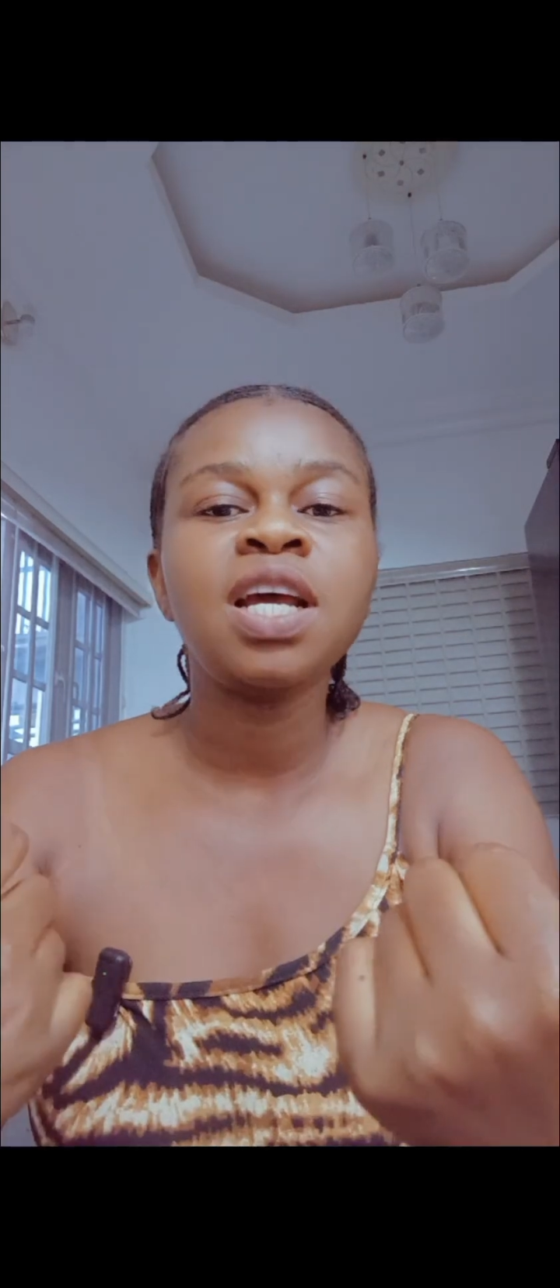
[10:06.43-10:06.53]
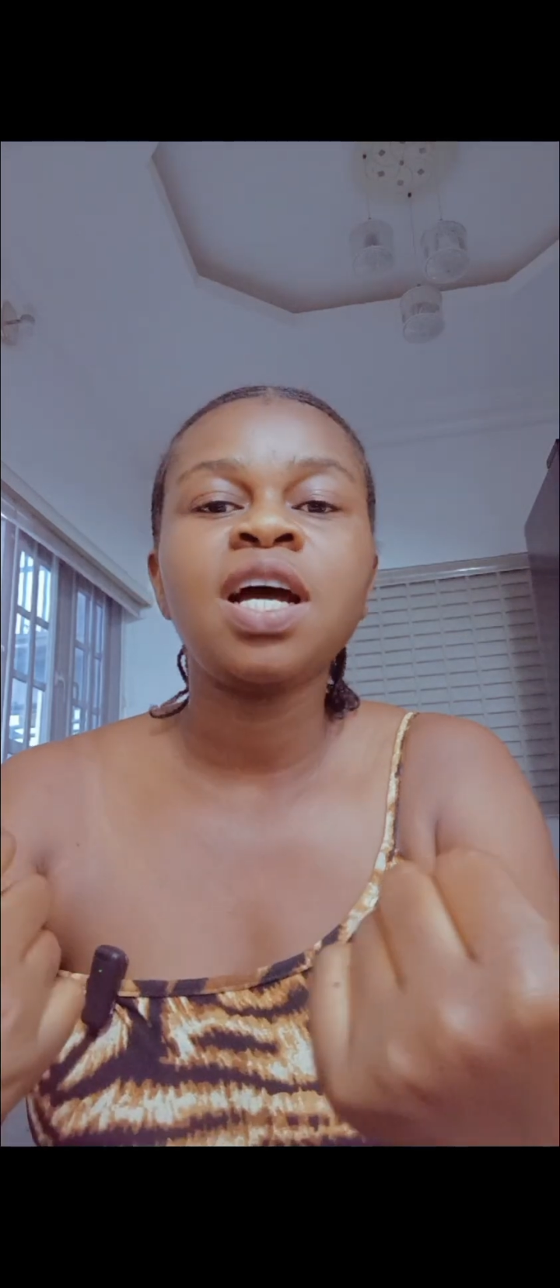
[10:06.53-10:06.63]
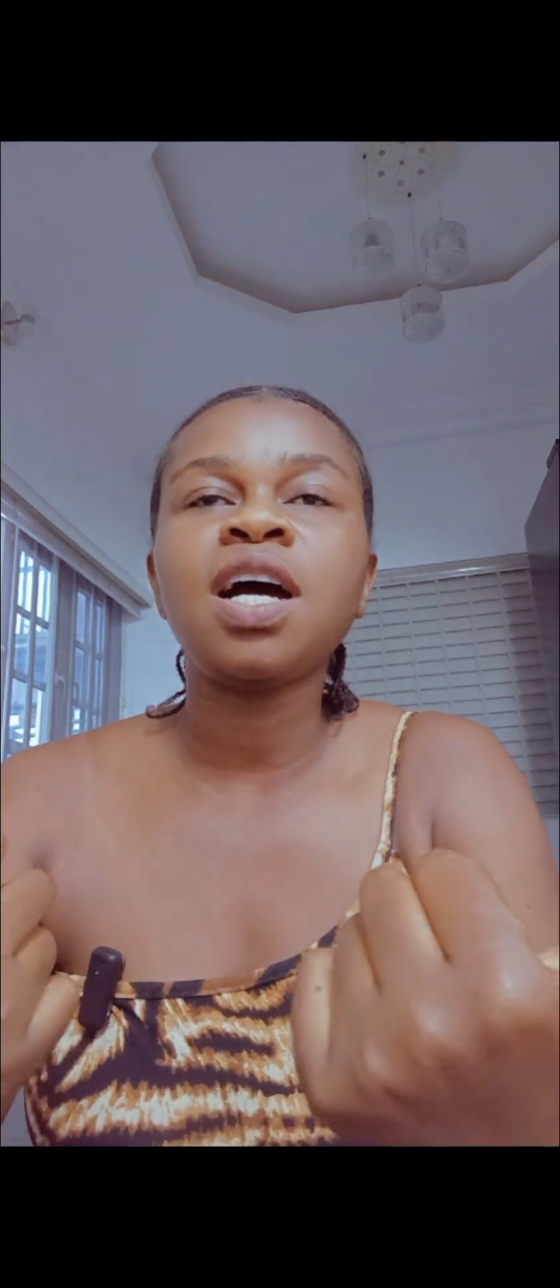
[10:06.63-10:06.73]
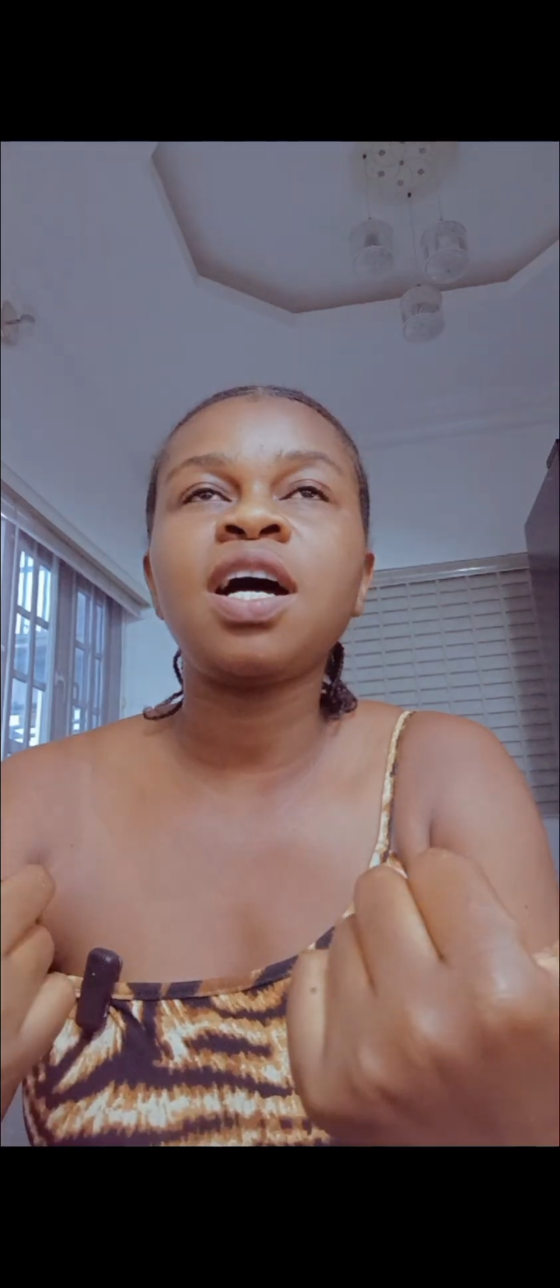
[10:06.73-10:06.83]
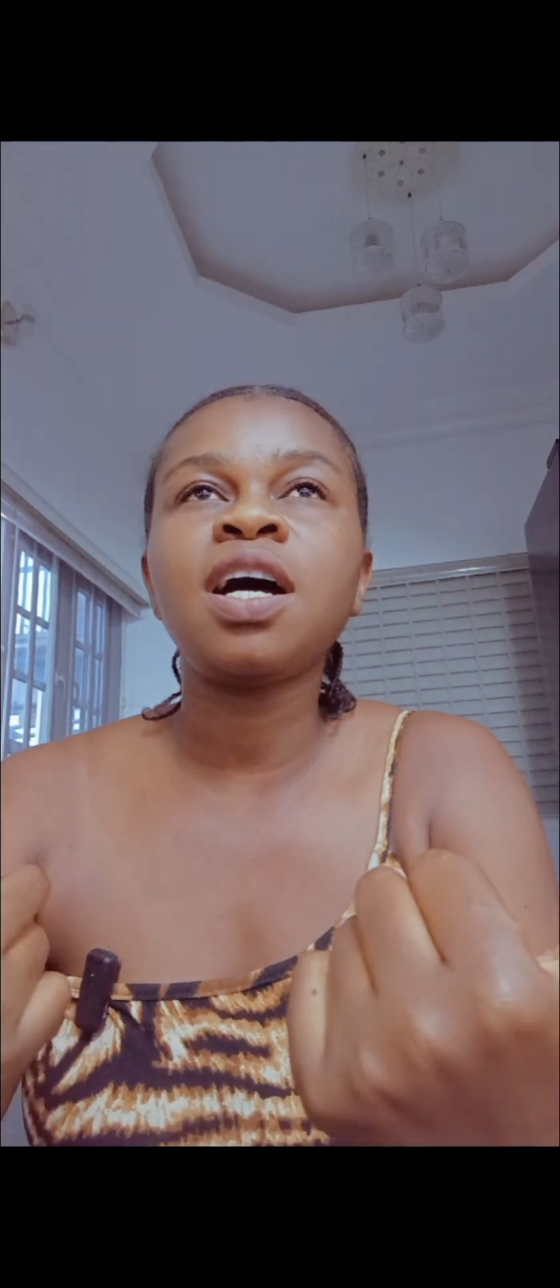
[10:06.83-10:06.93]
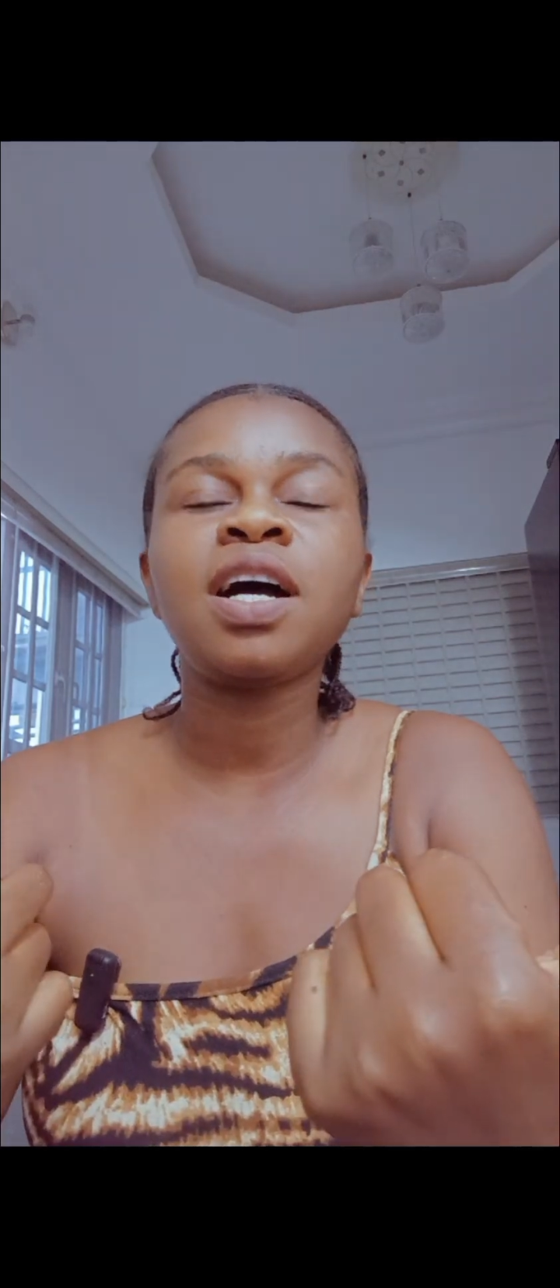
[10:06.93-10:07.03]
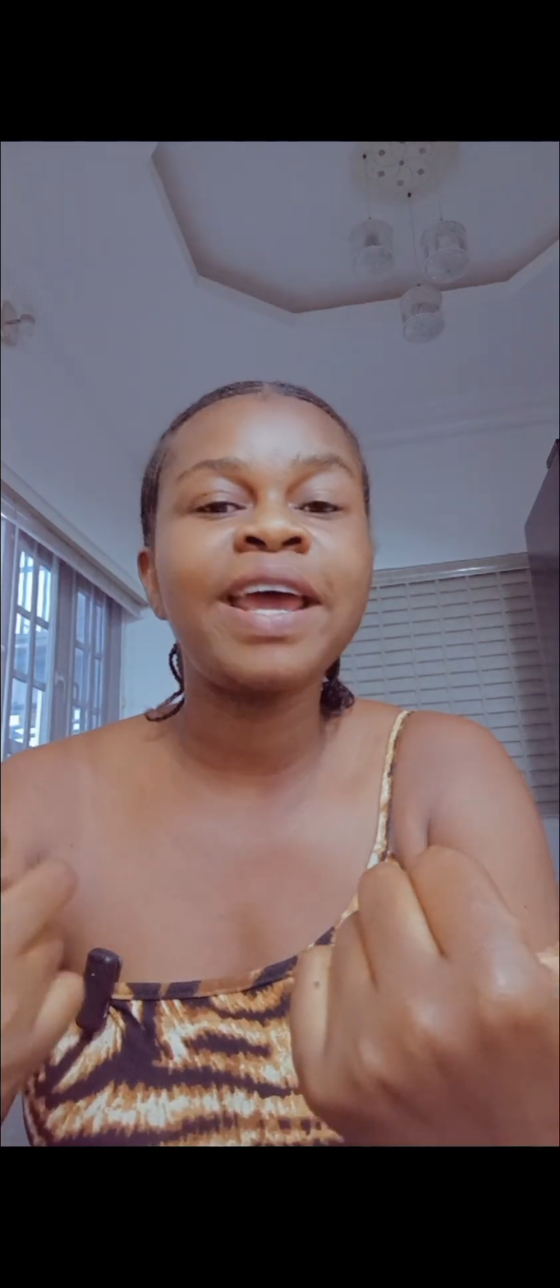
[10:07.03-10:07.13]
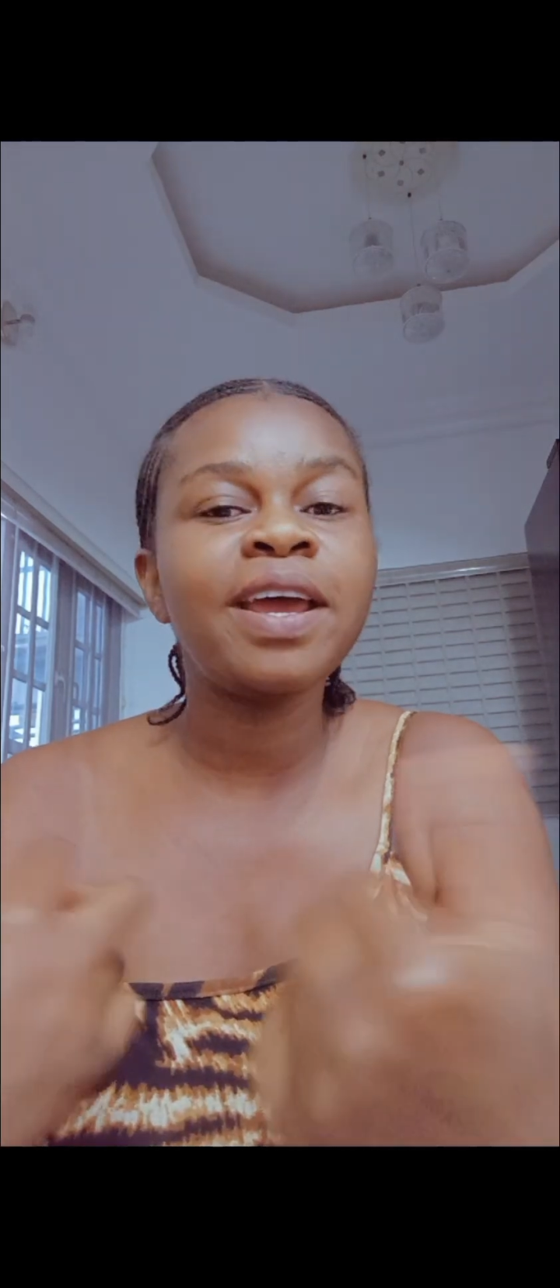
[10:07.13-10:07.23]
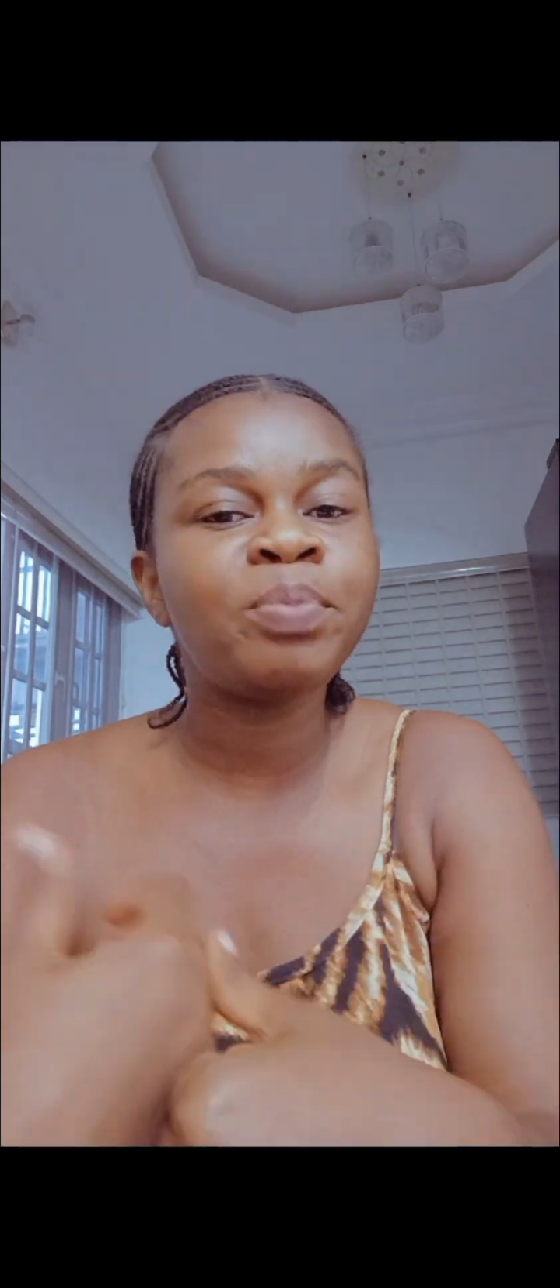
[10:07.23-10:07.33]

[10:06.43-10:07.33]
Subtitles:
hair